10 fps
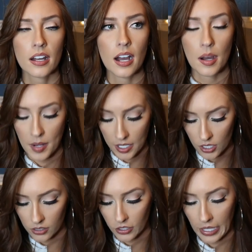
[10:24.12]
I
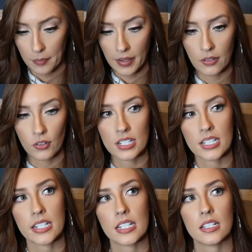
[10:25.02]
could look at my
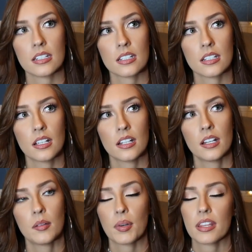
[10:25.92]
receipt,
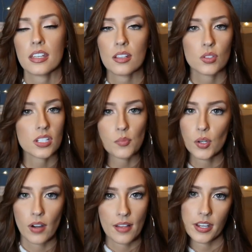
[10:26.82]
but I think it was
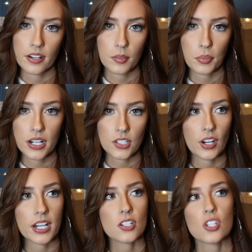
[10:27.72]
somewhere around there, the price
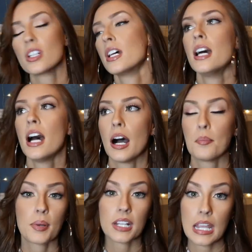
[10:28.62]
range.
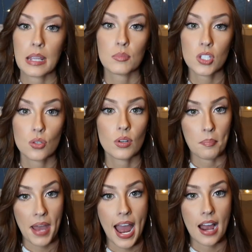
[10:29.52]
But it came 2 in a
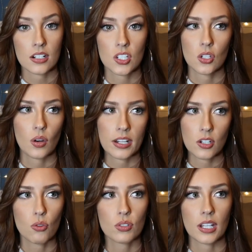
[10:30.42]
pack, so I
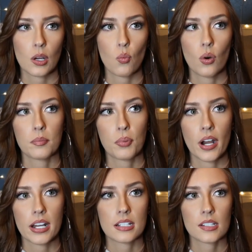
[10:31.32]
know it was like one
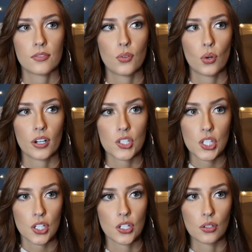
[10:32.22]
price for
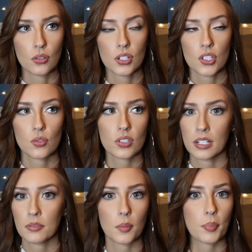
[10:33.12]
2. So it was
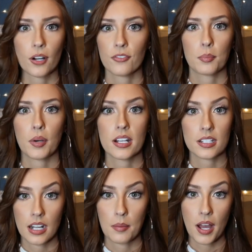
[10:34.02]
like the perfect price
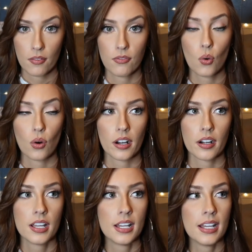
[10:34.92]
that I bought 4.
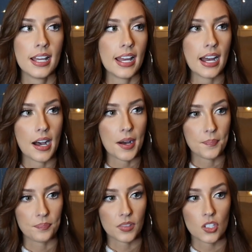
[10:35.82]

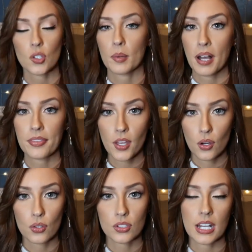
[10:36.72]
So I bought
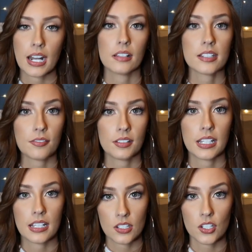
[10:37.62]
those, and I'll
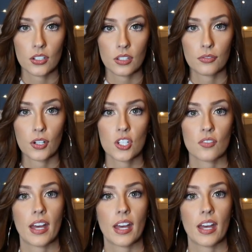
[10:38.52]
definitely insert the footage of